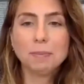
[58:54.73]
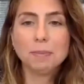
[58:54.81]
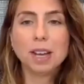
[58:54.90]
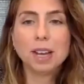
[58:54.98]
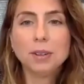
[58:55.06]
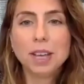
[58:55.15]

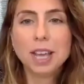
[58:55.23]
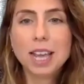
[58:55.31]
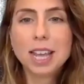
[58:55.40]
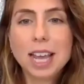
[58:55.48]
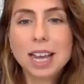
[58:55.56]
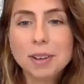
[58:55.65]

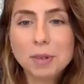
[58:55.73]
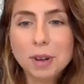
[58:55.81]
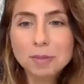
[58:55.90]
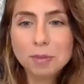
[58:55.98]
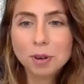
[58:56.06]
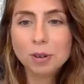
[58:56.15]
Okay,
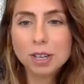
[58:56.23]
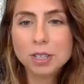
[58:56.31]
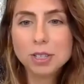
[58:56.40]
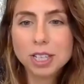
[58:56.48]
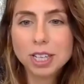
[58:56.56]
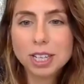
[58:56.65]
one more
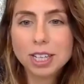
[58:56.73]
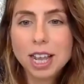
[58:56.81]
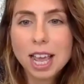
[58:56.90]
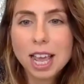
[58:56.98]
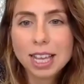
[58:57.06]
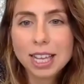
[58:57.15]
question
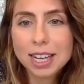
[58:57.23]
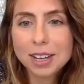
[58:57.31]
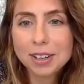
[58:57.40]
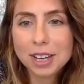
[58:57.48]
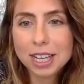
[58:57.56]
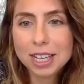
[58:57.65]
here
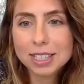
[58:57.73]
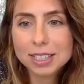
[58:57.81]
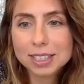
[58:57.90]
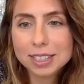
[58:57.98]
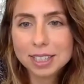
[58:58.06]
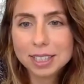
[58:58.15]
is,
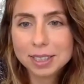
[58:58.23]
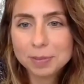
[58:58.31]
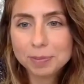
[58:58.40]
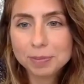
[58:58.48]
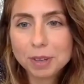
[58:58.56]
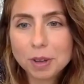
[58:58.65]

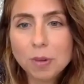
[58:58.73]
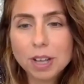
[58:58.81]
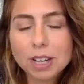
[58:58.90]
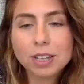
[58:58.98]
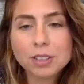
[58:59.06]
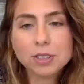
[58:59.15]

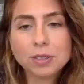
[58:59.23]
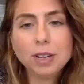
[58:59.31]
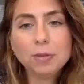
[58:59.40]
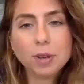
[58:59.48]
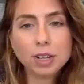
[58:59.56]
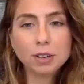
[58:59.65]

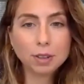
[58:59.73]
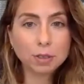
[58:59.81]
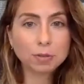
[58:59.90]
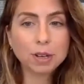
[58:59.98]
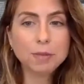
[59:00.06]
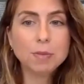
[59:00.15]
Serene, what are the
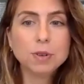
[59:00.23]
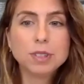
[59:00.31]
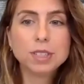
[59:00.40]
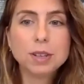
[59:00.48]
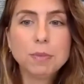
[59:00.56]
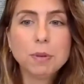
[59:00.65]
3
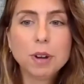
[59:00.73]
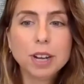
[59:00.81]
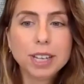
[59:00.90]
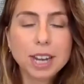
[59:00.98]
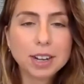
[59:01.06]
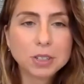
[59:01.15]
most
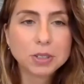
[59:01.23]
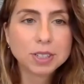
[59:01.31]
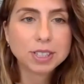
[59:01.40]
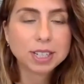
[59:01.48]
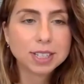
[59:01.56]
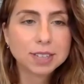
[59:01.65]
important
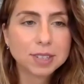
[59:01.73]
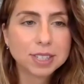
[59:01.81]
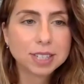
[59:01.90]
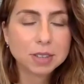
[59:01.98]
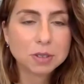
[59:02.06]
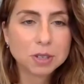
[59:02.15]
characteristics of a
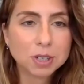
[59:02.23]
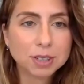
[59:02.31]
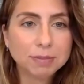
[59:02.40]
sensor?